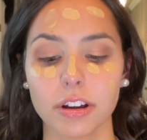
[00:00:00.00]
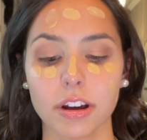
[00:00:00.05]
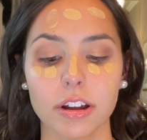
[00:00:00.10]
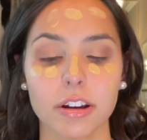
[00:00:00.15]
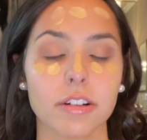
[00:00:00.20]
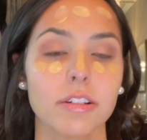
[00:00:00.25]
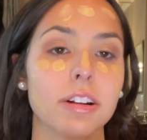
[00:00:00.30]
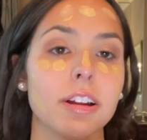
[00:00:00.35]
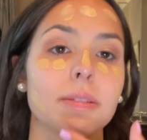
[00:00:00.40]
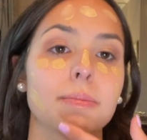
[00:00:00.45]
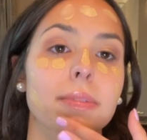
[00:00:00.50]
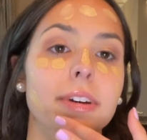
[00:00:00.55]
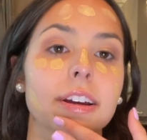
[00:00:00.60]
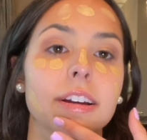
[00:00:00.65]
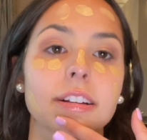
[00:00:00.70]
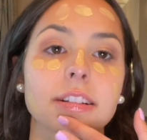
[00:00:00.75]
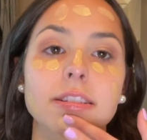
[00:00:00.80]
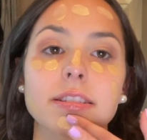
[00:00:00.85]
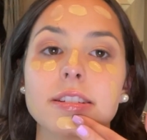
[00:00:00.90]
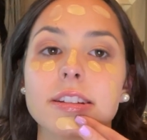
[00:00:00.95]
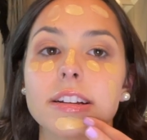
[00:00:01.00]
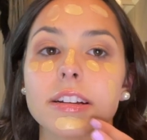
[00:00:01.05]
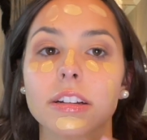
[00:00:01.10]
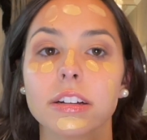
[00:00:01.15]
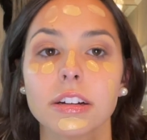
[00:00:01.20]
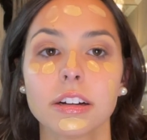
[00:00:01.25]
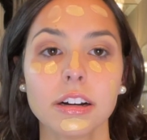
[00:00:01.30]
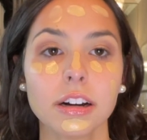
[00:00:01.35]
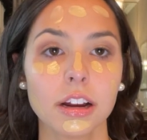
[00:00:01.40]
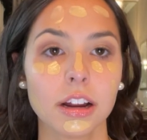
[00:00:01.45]
underneath my
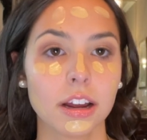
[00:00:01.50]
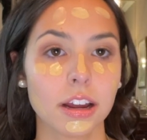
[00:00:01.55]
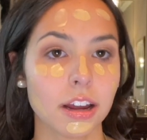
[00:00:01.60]
concealer,